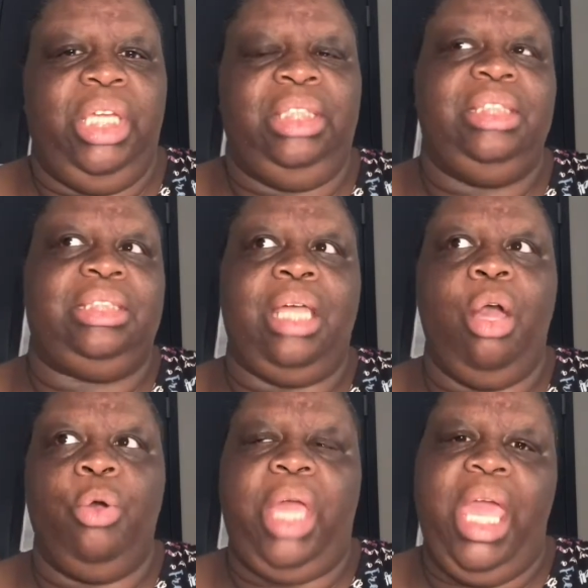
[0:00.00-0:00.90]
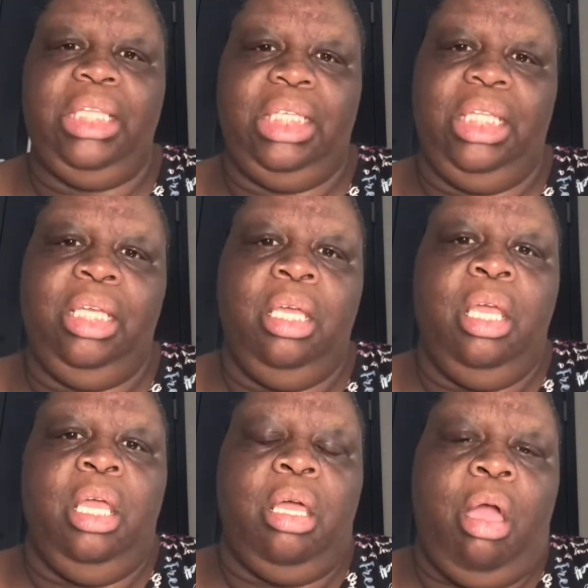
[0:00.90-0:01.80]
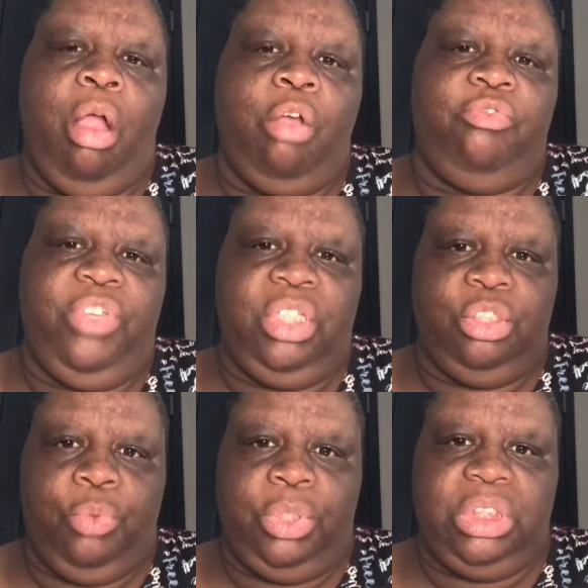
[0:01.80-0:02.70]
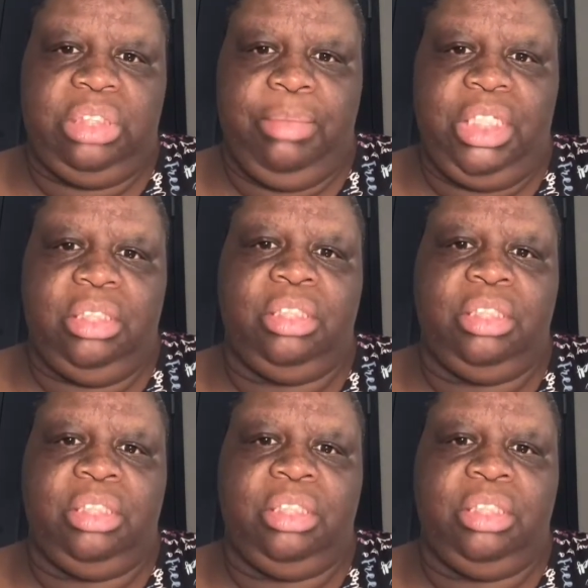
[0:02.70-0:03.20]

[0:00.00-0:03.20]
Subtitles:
And it's not okay that her feelings were dismissed.